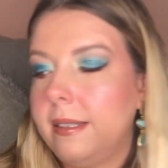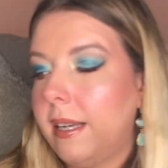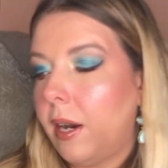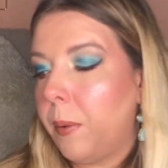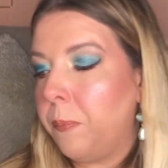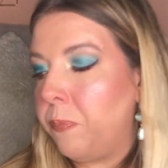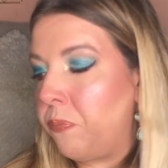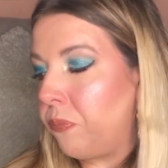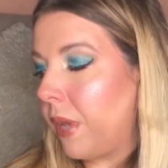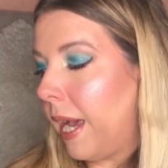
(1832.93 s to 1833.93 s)
the
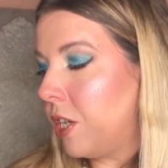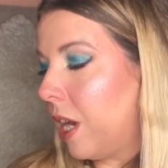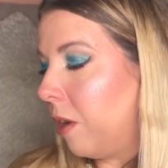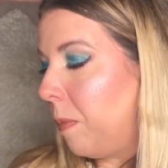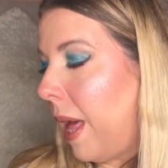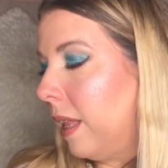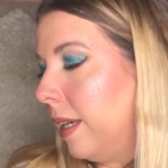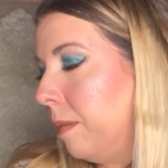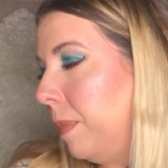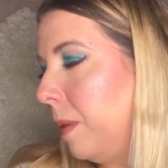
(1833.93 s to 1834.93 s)
eyeshadow
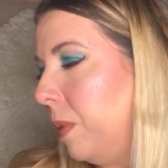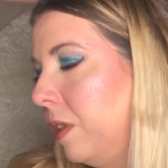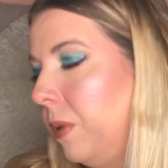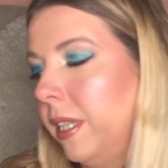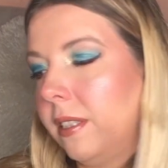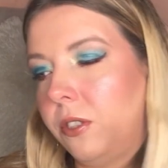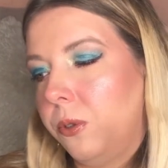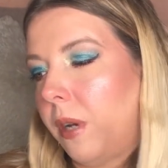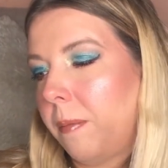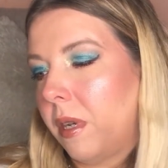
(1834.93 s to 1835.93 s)
palette, but between the
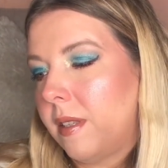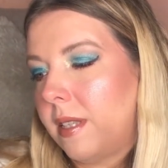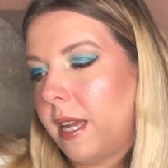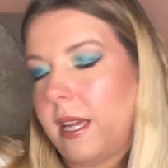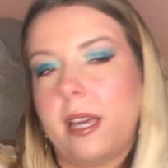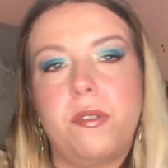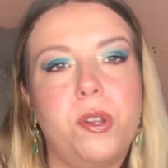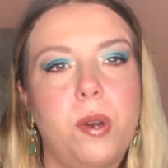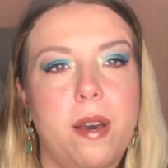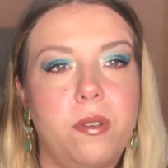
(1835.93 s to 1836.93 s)
two, I must say, if
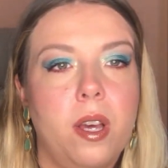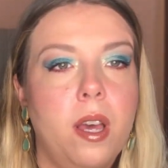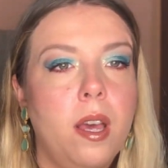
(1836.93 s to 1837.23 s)
you have